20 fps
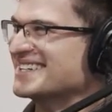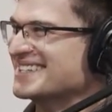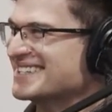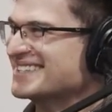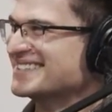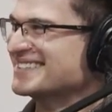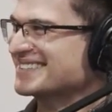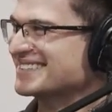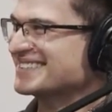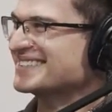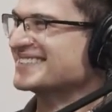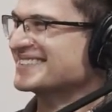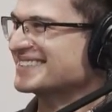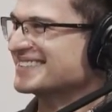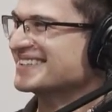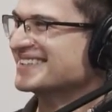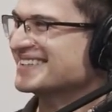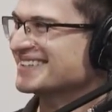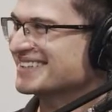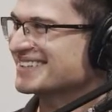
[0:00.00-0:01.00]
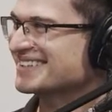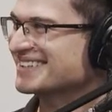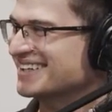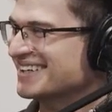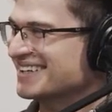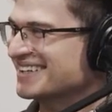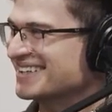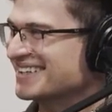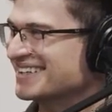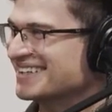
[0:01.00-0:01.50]

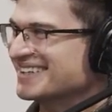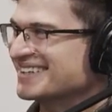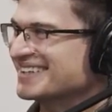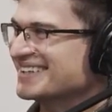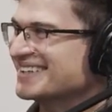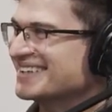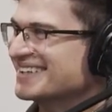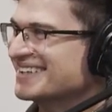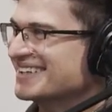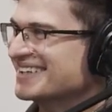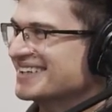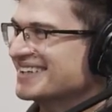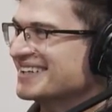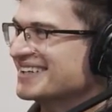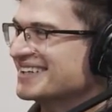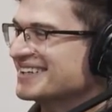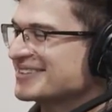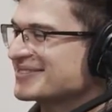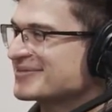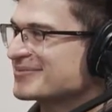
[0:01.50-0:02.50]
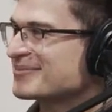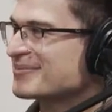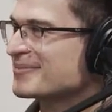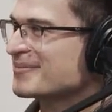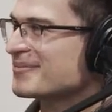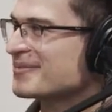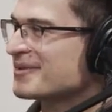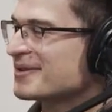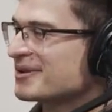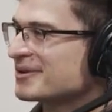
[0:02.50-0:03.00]

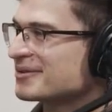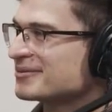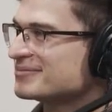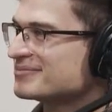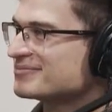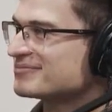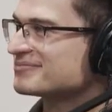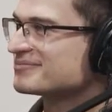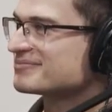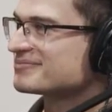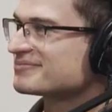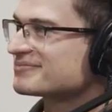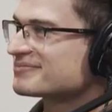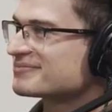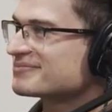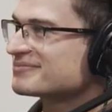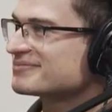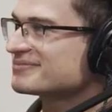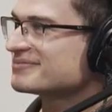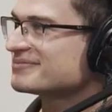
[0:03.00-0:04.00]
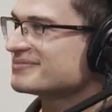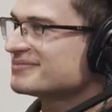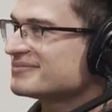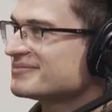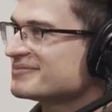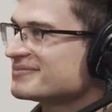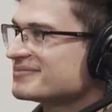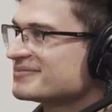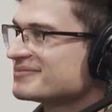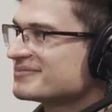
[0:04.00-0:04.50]

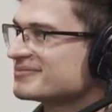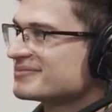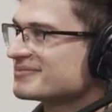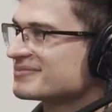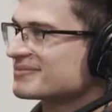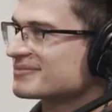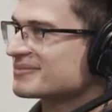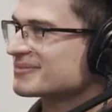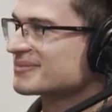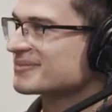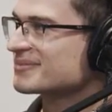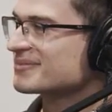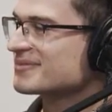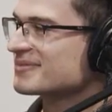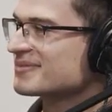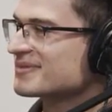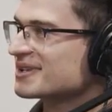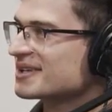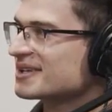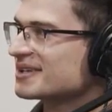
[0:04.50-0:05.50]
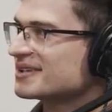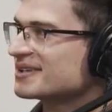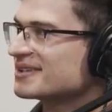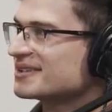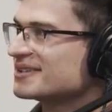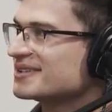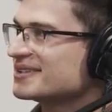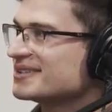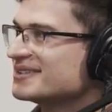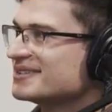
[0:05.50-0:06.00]

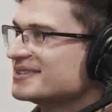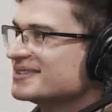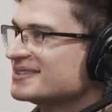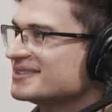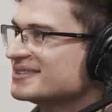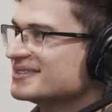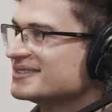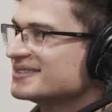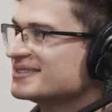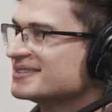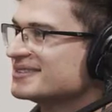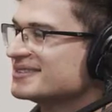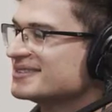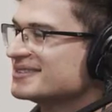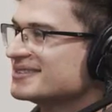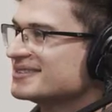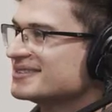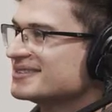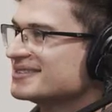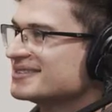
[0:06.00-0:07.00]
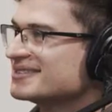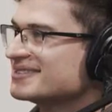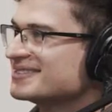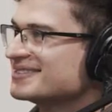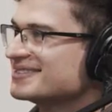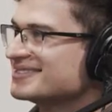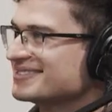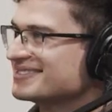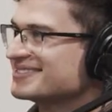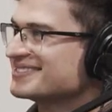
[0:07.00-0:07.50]

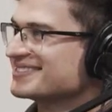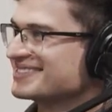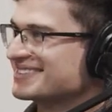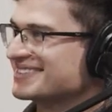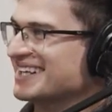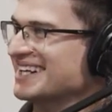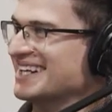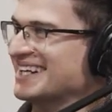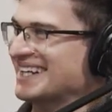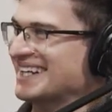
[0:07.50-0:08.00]
The person shown says nothing.